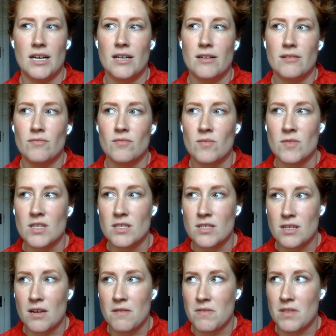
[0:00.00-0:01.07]

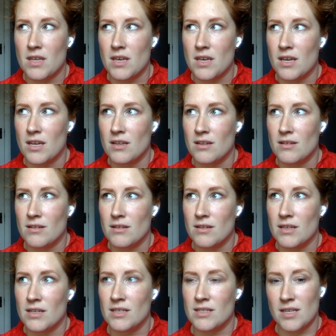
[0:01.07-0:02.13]
the stuff that
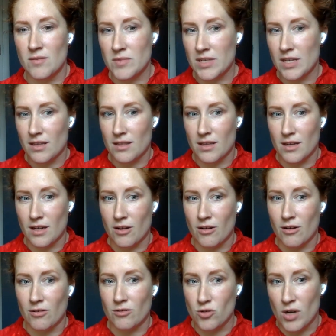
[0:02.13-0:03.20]
it seems like
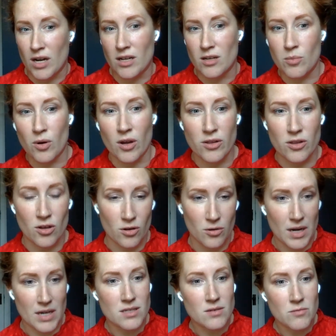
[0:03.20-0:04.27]
they're trying to broaden the
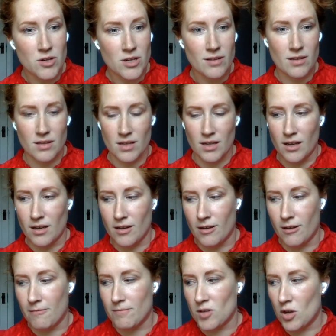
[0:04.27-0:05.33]
horizon with,
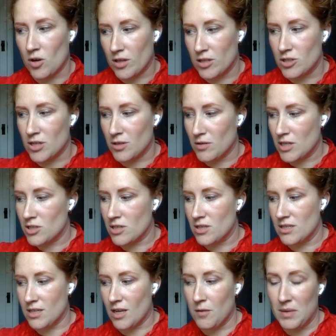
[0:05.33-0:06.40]
on the
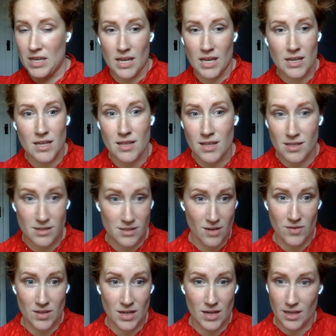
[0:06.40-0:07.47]
generation that's coming in, and the
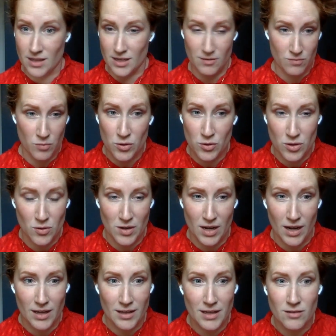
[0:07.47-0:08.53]
stuff that I think both you
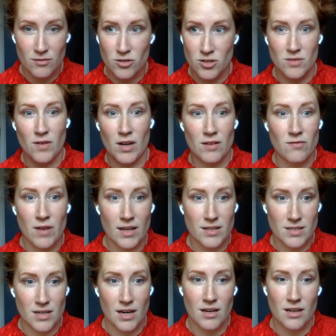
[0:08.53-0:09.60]
and I like just find
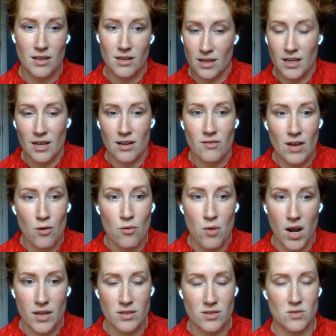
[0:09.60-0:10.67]
fascinating, again, of
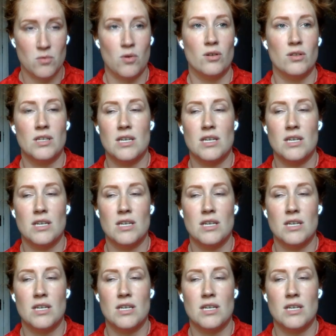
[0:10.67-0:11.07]
how wide this